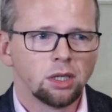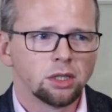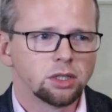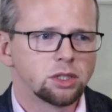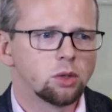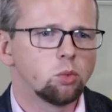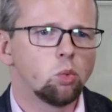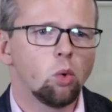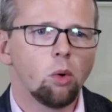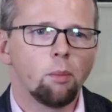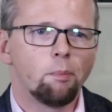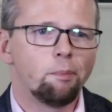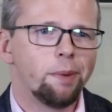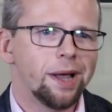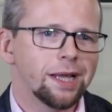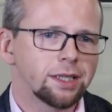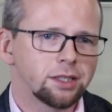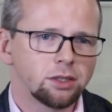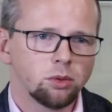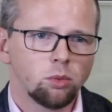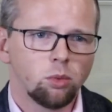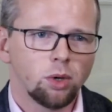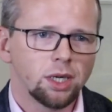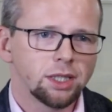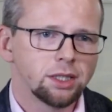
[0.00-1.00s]
So what
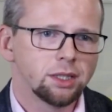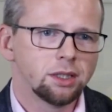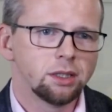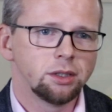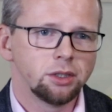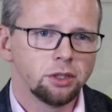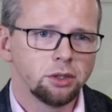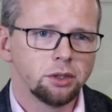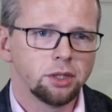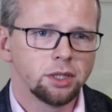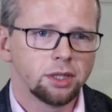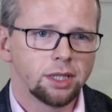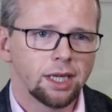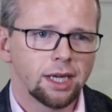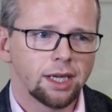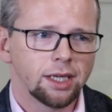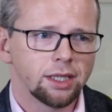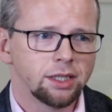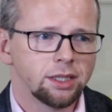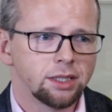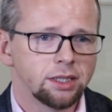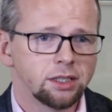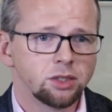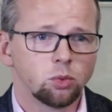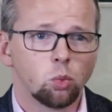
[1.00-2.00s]
better way than doing
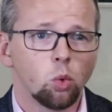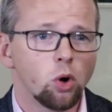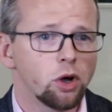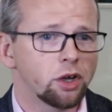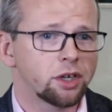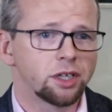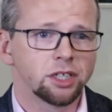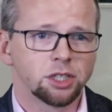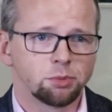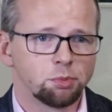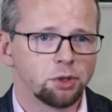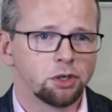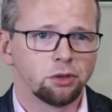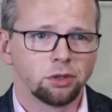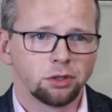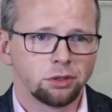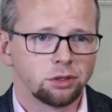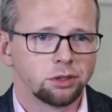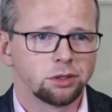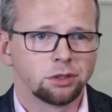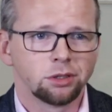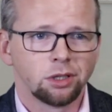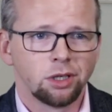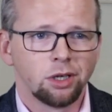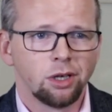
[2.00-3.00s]
that is work
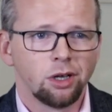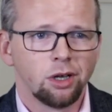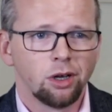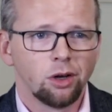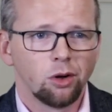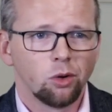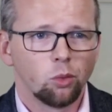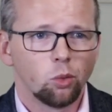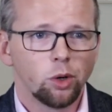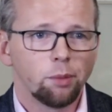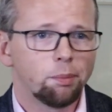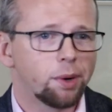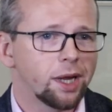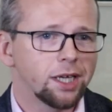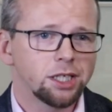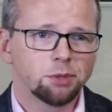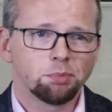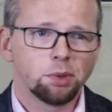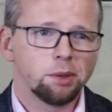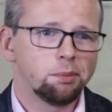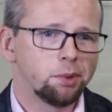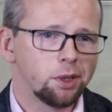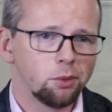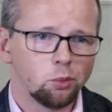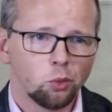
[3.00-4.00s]
experience. We place
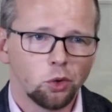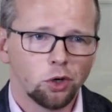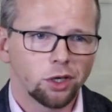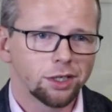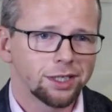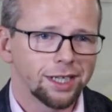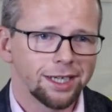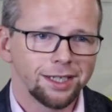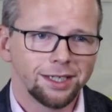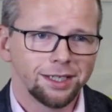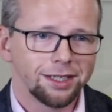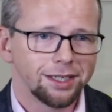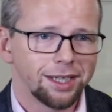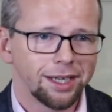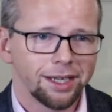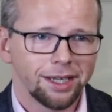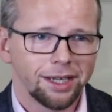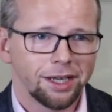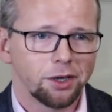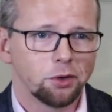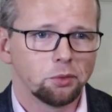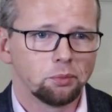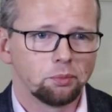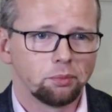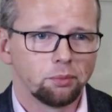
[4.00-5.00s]
people in work day in, day
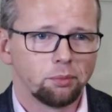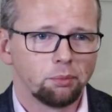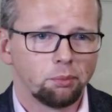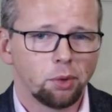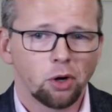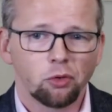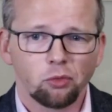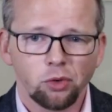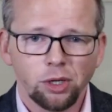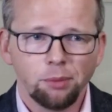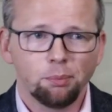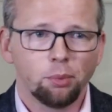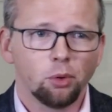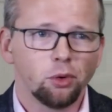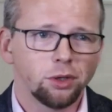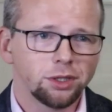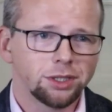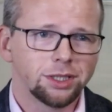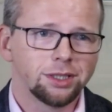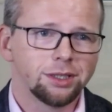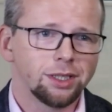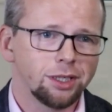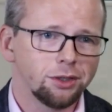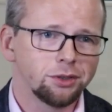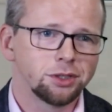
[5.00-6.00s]
out. By
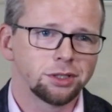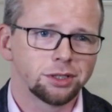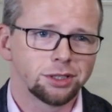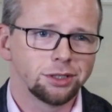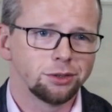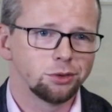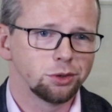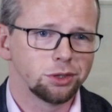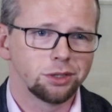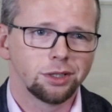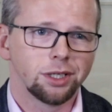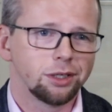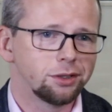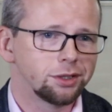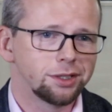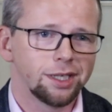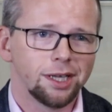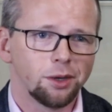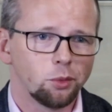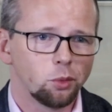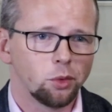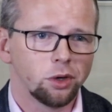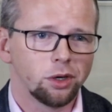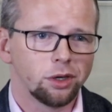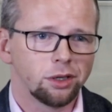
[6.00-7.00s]
repointing those skills and those
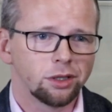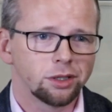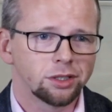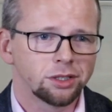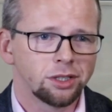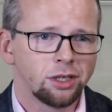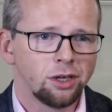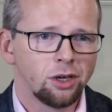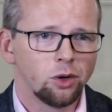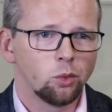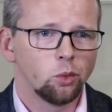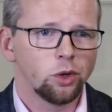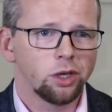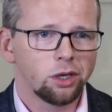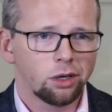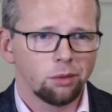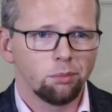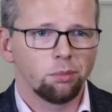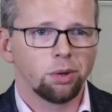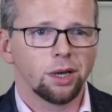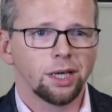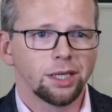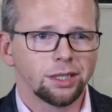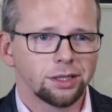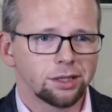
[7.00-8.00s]
networks, we
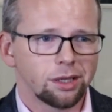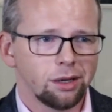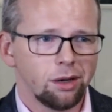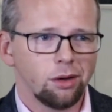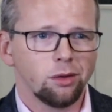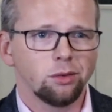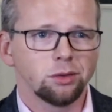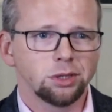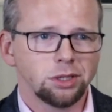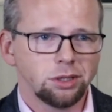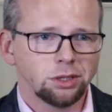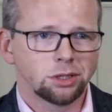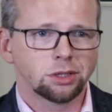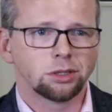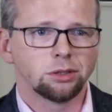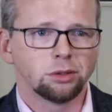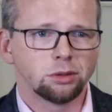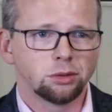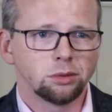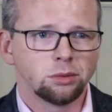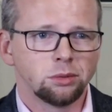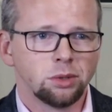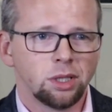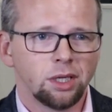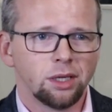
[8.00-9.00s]
can place girls in
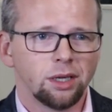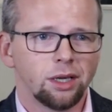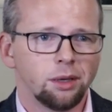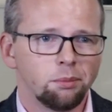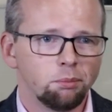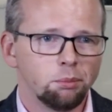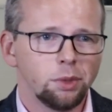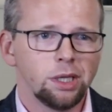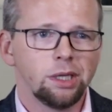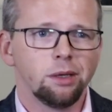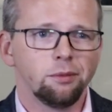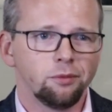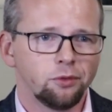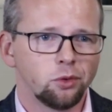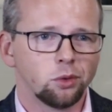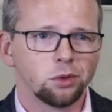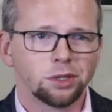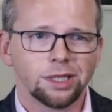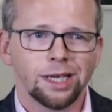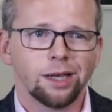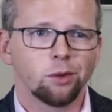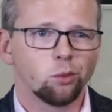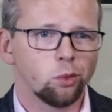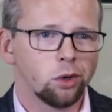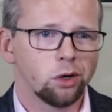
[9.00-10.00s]
school in meaningful
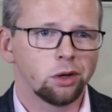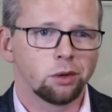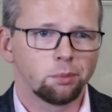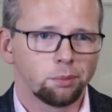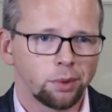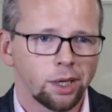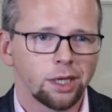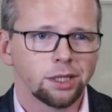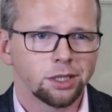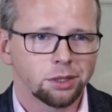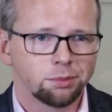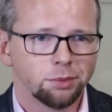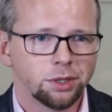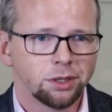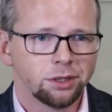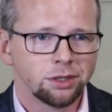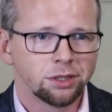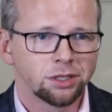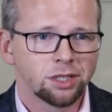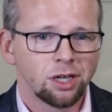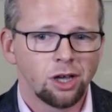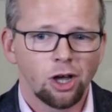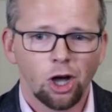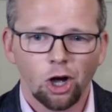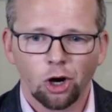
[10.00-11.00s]
tech work
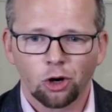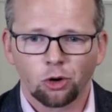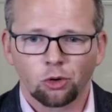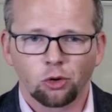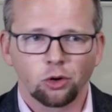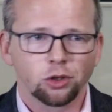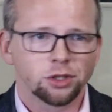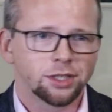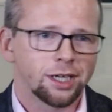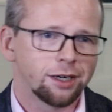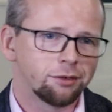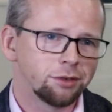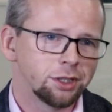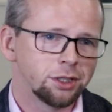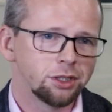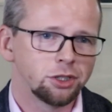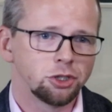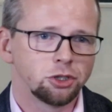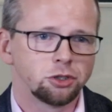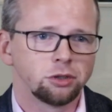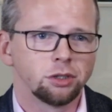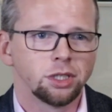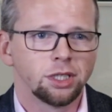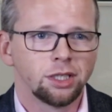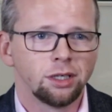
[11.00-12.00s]
placements across our
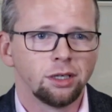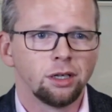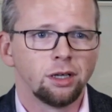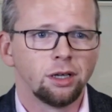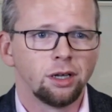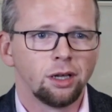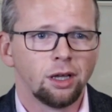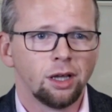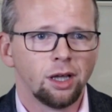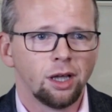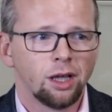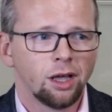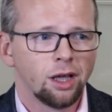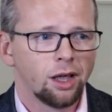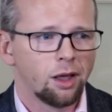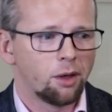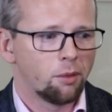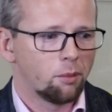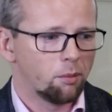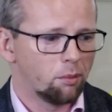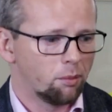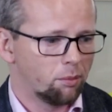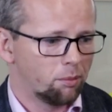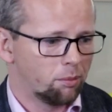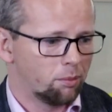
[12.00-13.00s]
industry
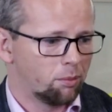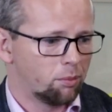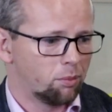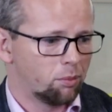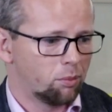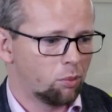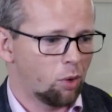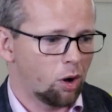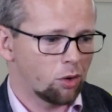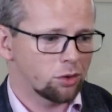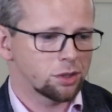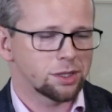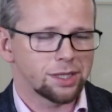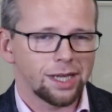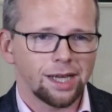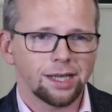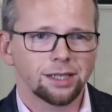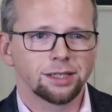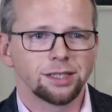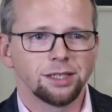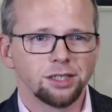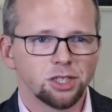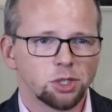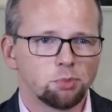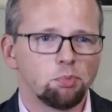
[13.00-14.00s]
whilst
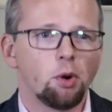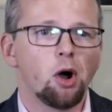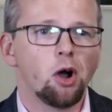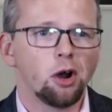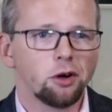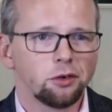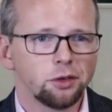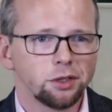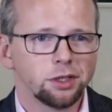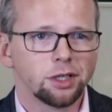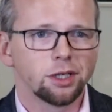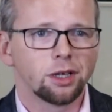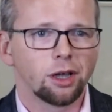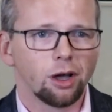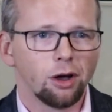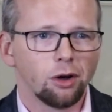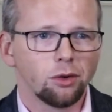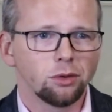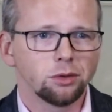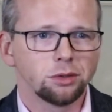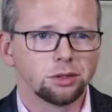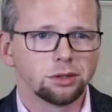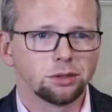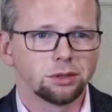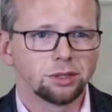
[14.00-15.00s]
that's inspiring the
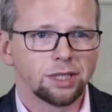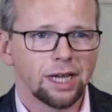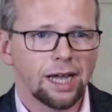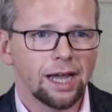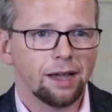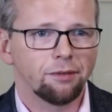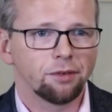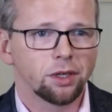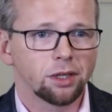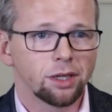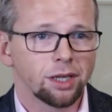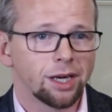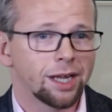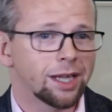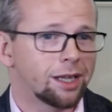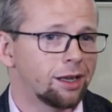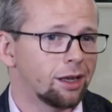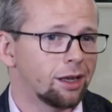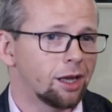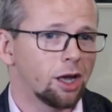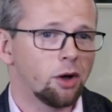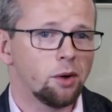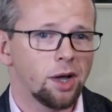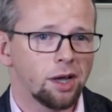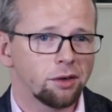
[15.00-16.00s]
girls to have it that they
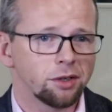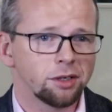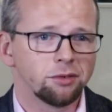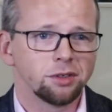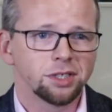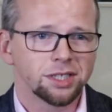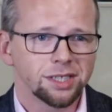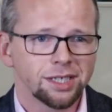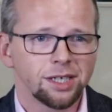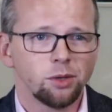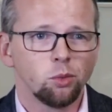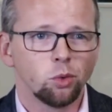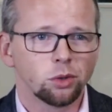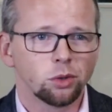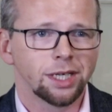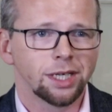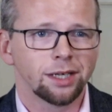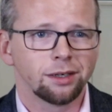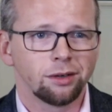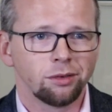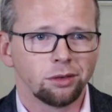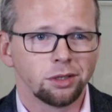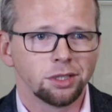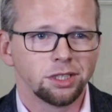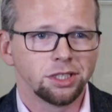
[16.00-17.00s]
can go out there and see
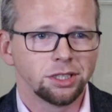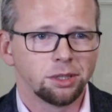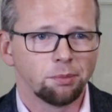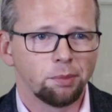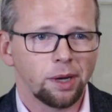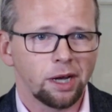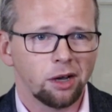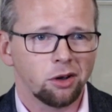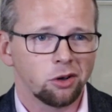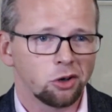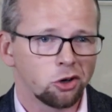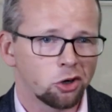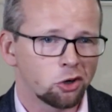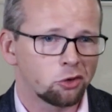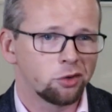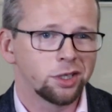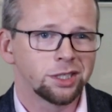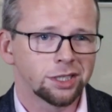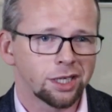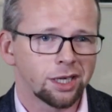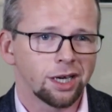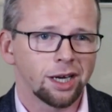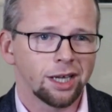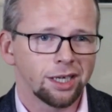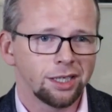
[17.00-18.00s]
technology is about at a
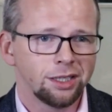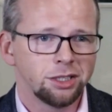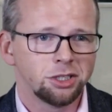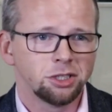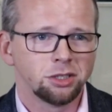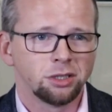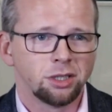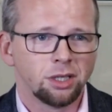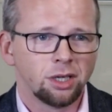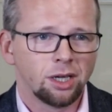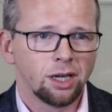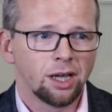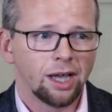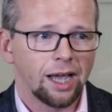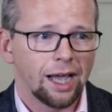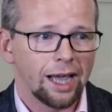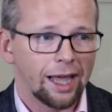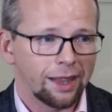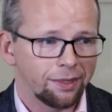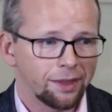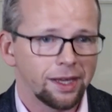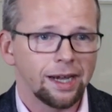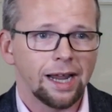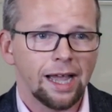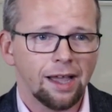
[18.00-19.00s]
critical age
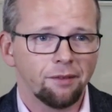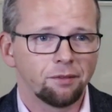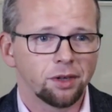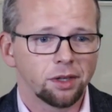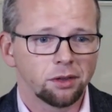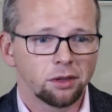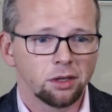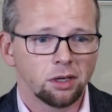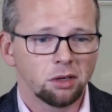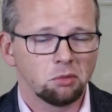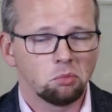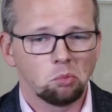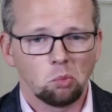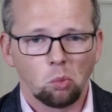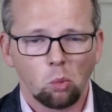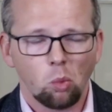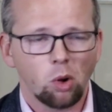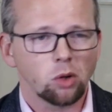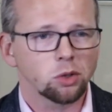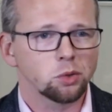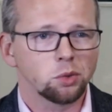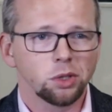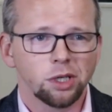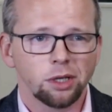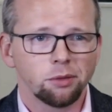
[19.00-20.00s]
and then have it that
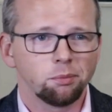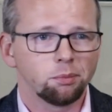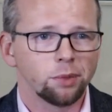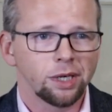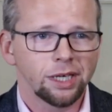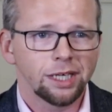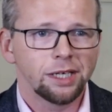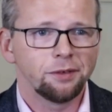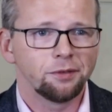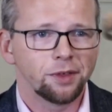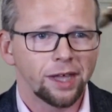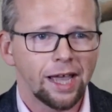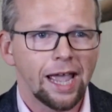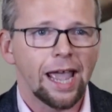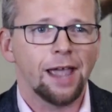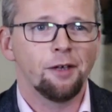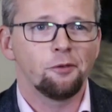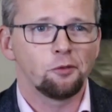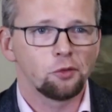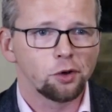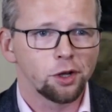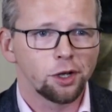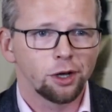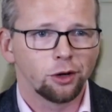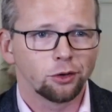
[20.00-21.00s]
whilst we don't believe that
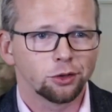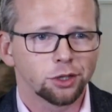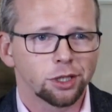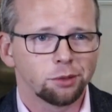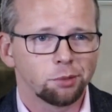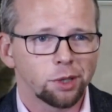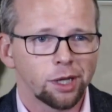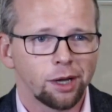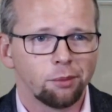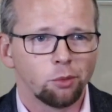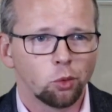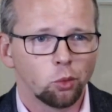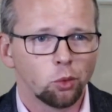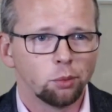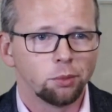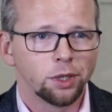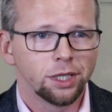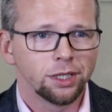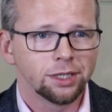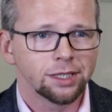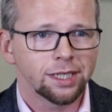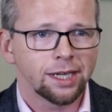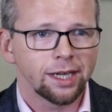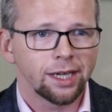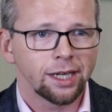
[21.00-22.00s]
every girl is going to become a woman
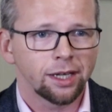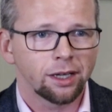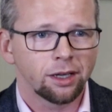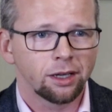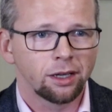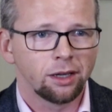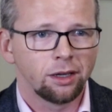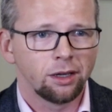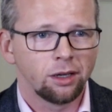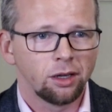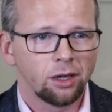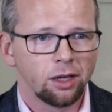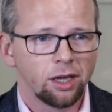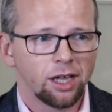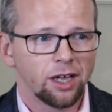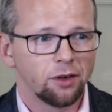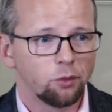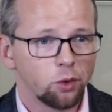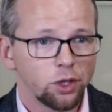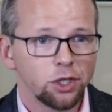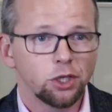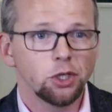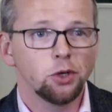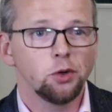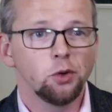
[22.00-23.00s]
in tech if
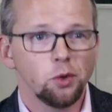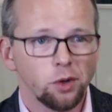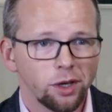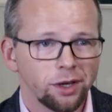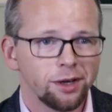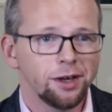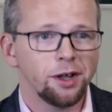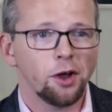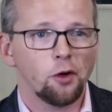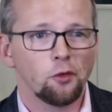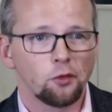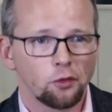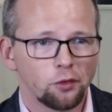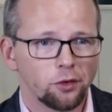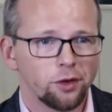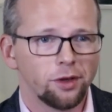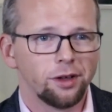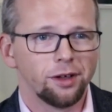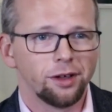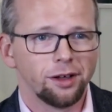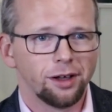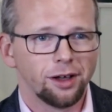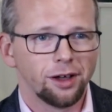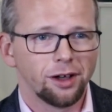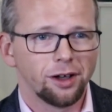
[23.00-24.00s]
we do enough
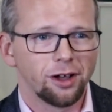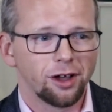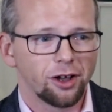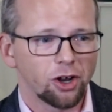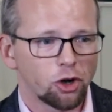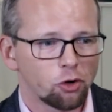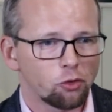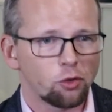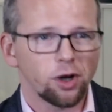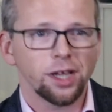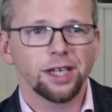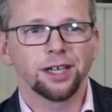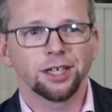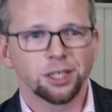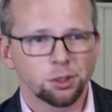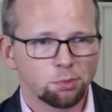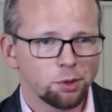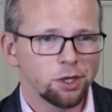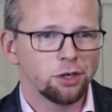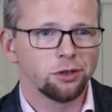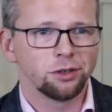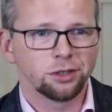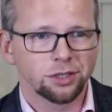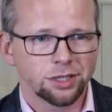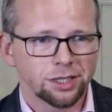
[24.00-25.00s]
great
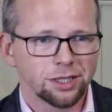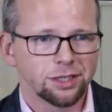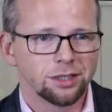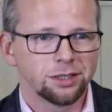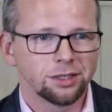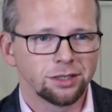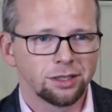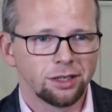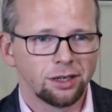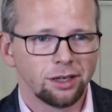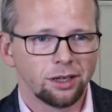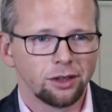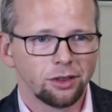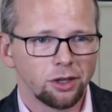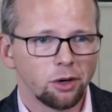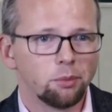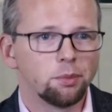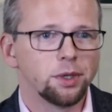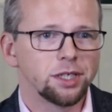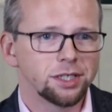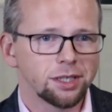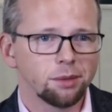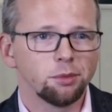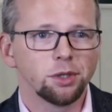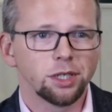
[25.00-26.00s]
experiences there'll
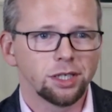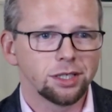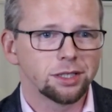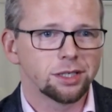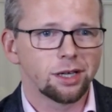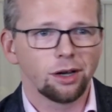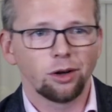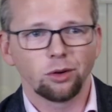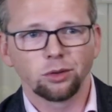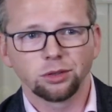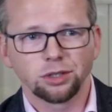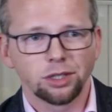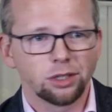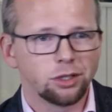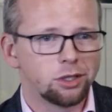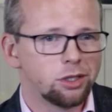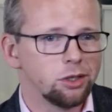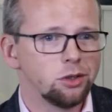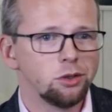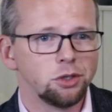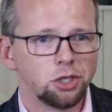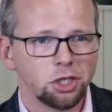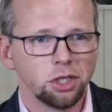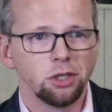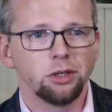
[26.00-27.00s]
be some of these girls that
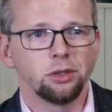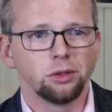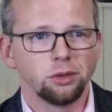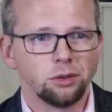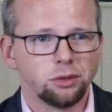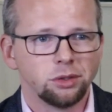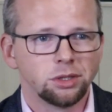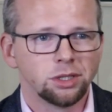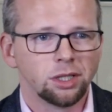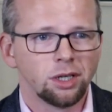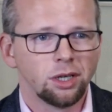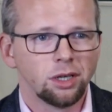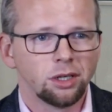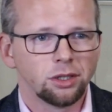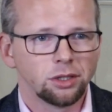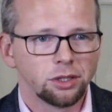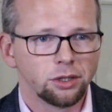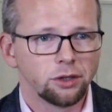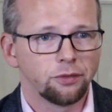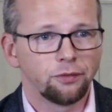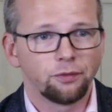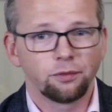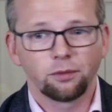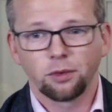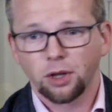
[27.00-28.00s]
do choose
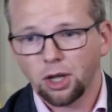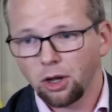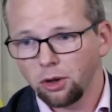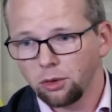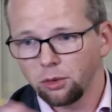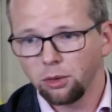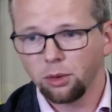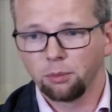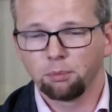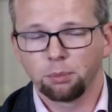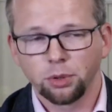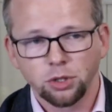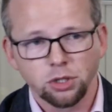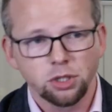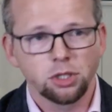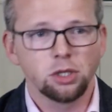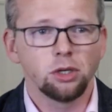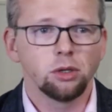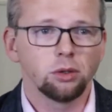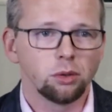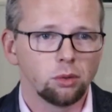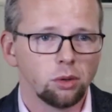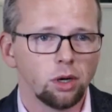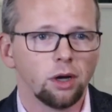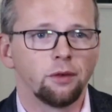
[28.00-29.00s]
to go and
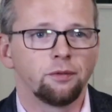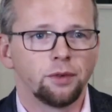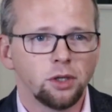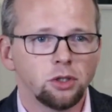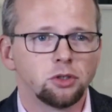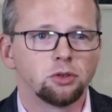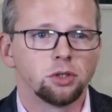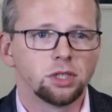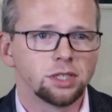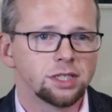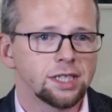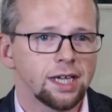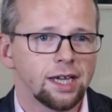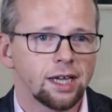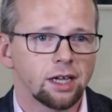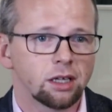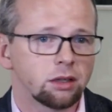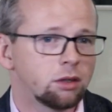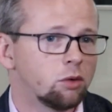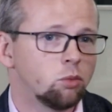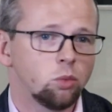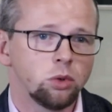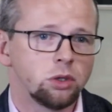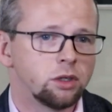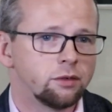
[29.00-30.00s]
pursue a future in tech
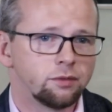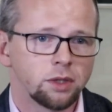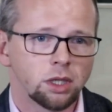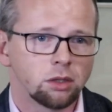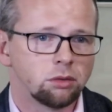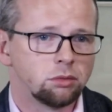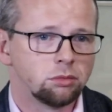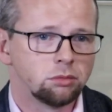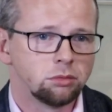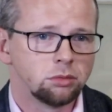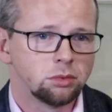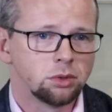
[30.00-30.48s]
that wouldn't have done